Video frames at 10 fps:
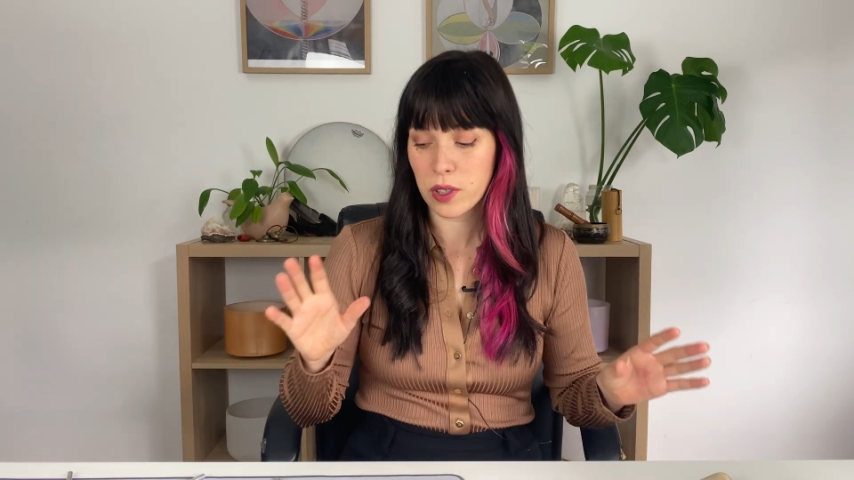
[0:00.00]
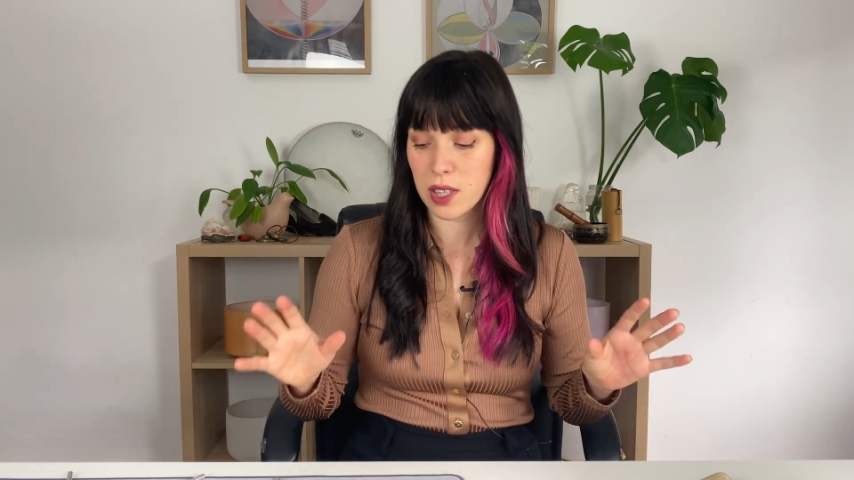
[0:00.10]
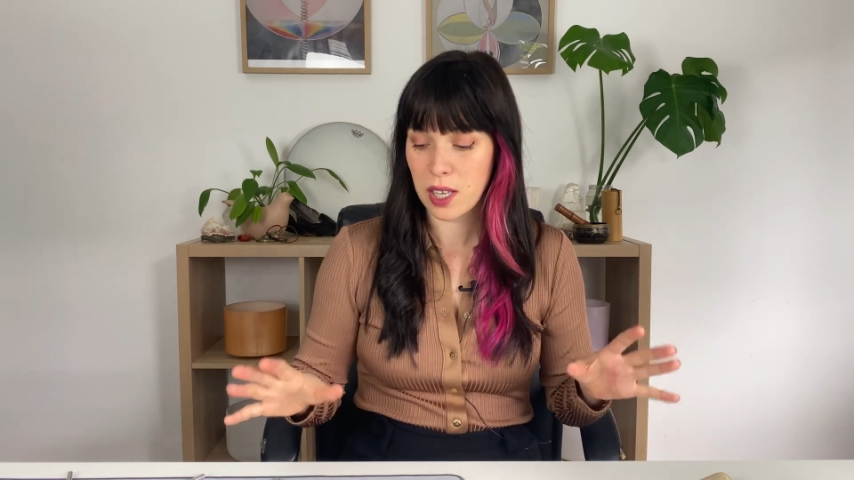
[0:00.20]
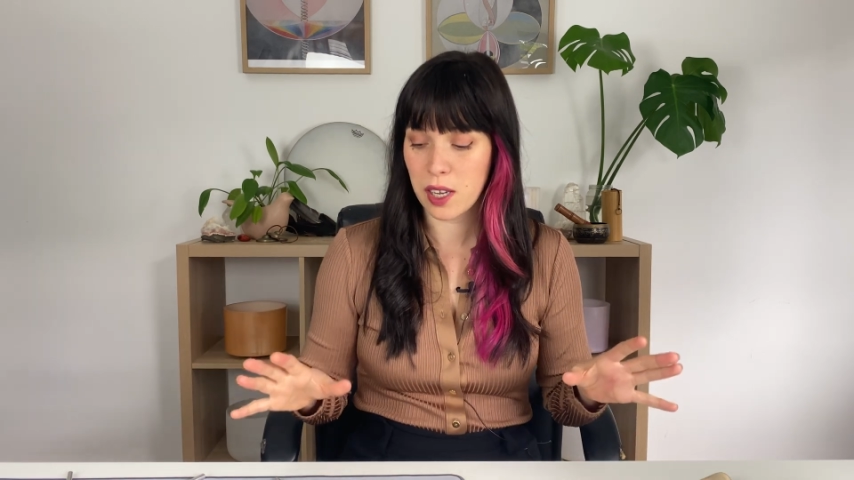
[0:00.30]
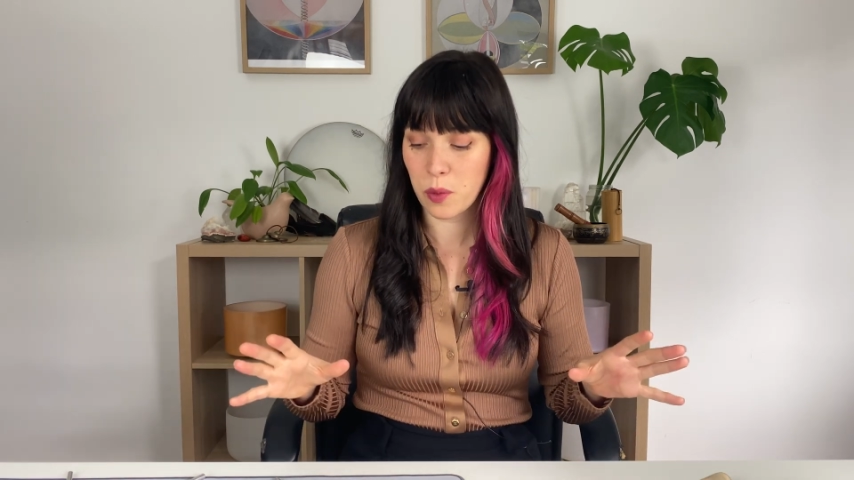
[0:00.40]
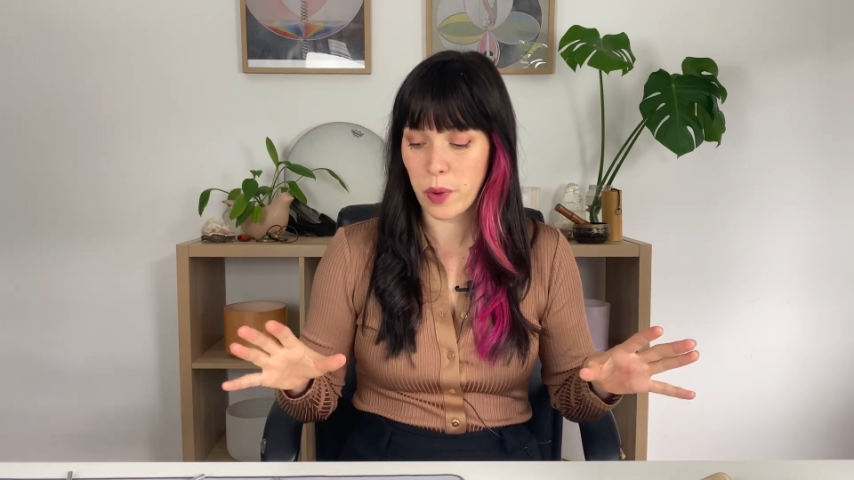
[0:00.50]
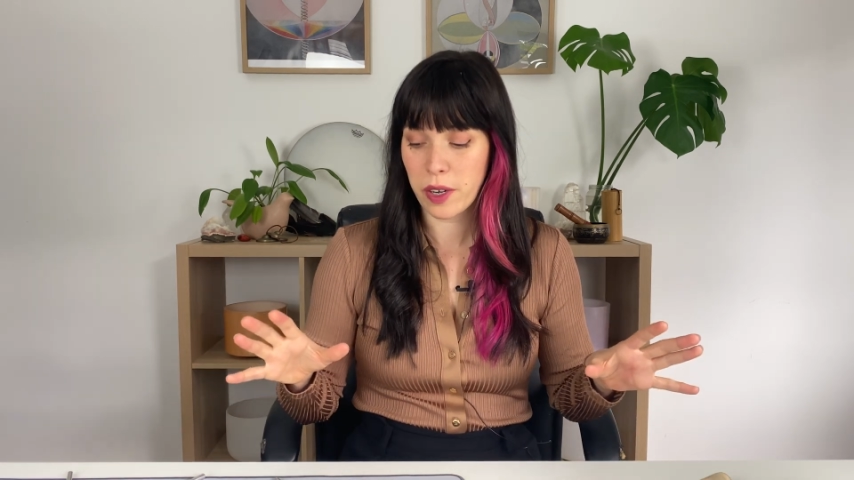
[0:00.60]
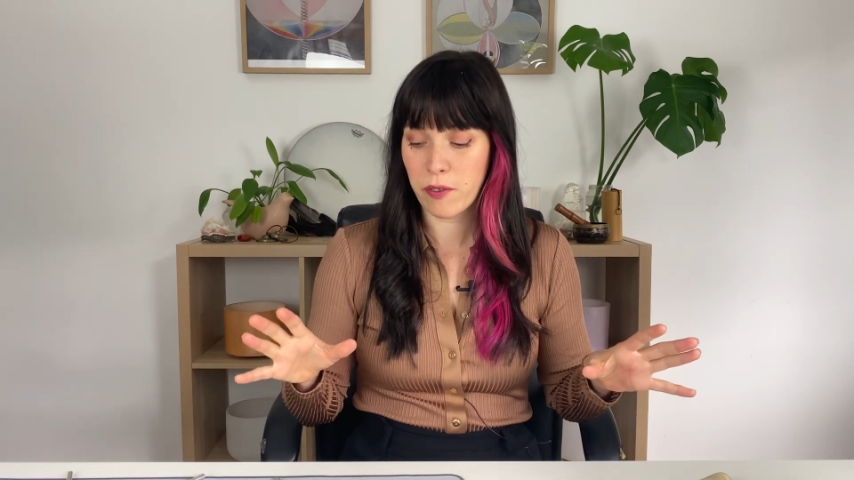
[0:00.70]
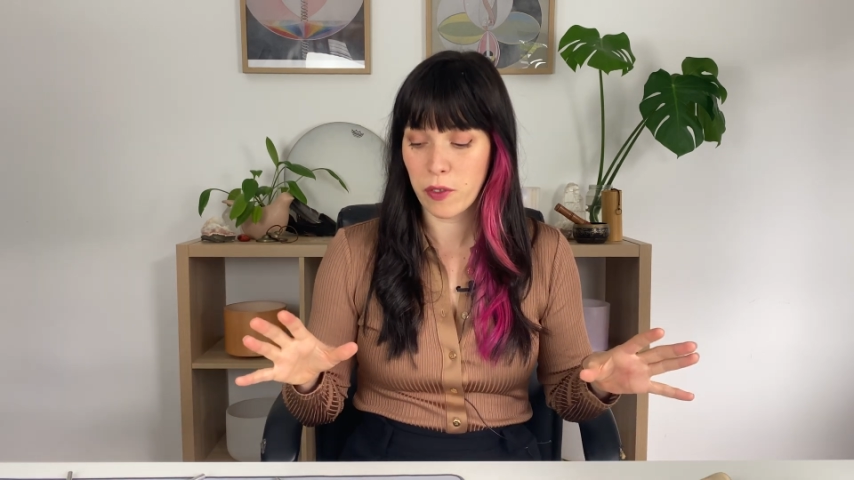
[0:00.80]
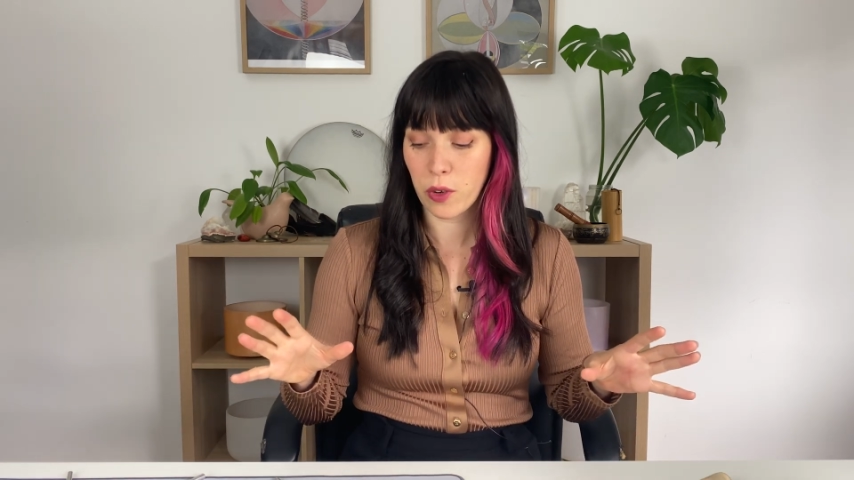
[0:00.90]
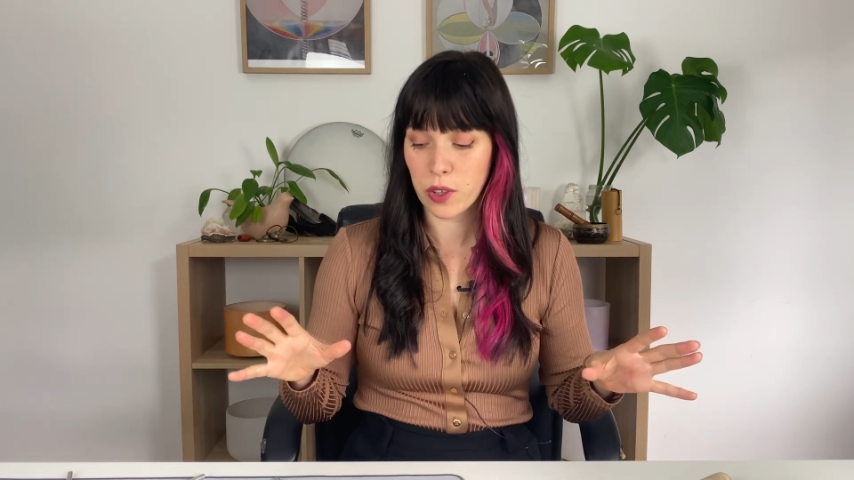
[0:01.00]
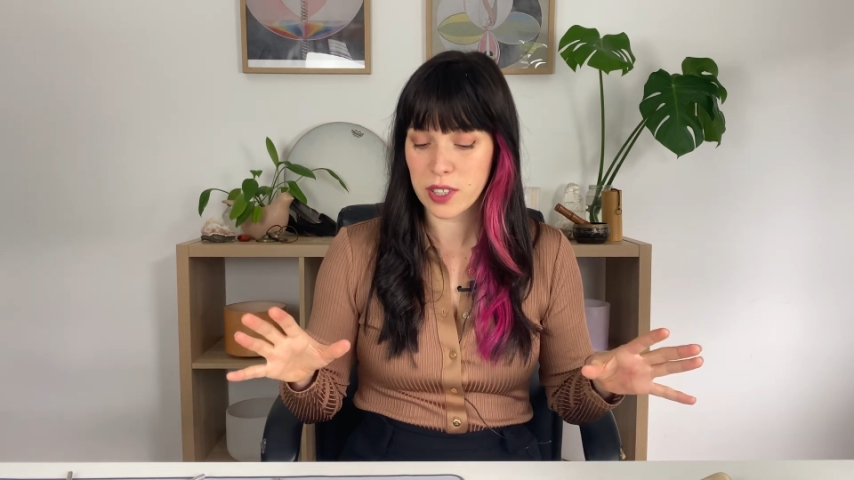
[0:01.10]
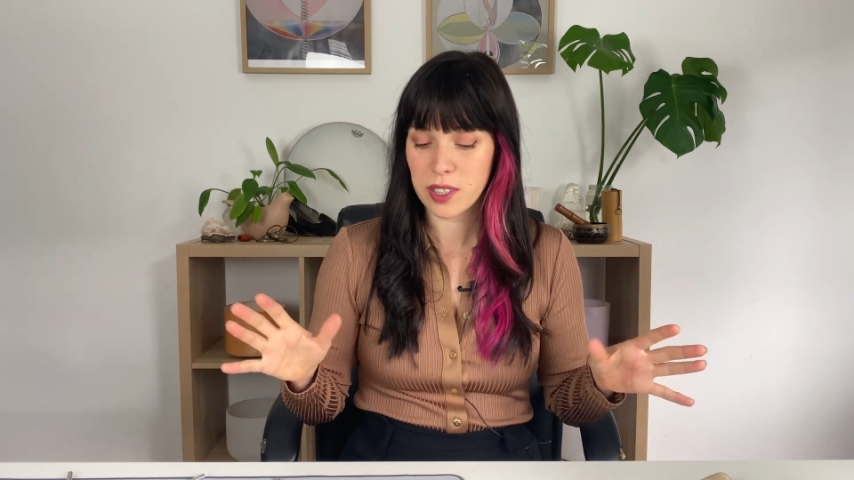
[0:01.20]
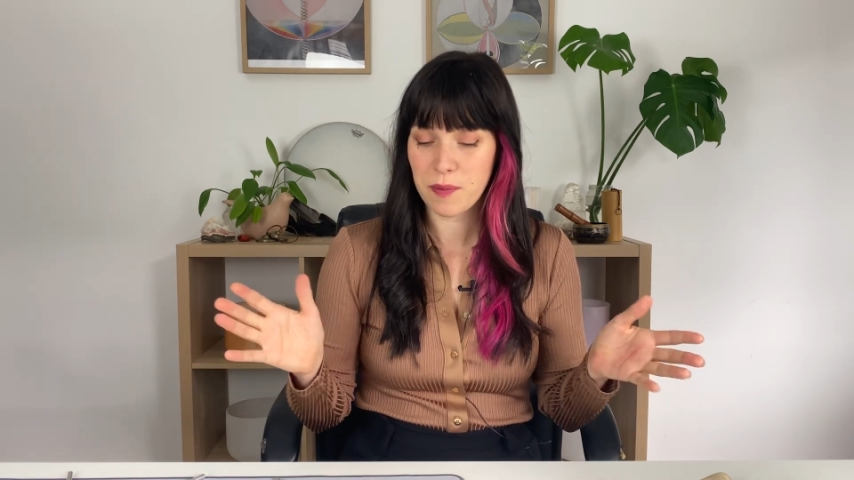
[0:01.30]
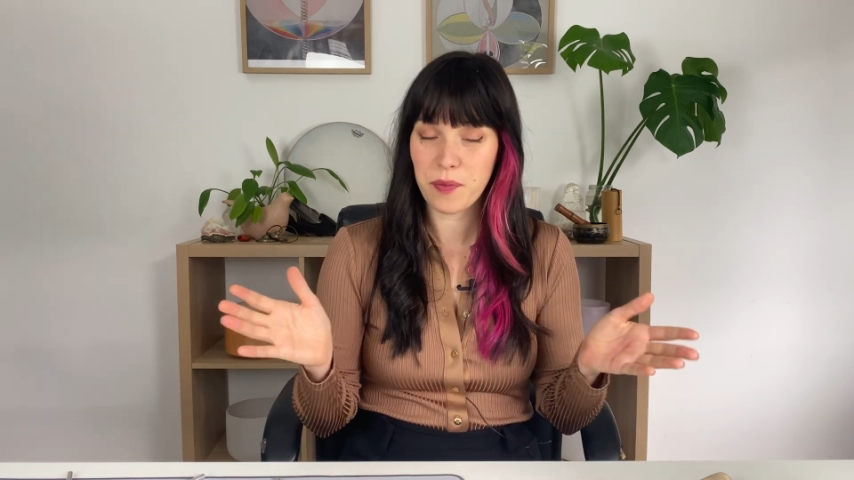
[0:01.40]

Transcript: and the unweighted forks.